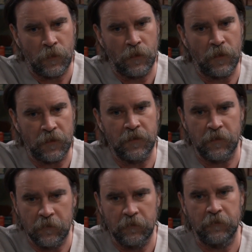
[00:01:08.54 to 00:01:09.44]

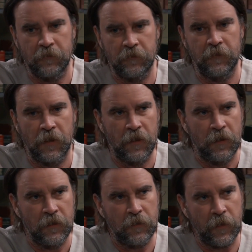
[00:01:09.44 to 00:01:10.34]
That's
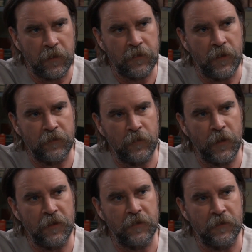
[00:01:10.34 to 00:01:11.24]
quite a
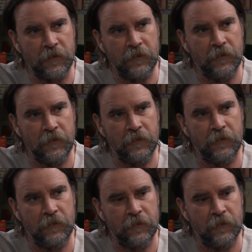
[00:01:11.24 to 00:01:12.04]
transformation. Yeah.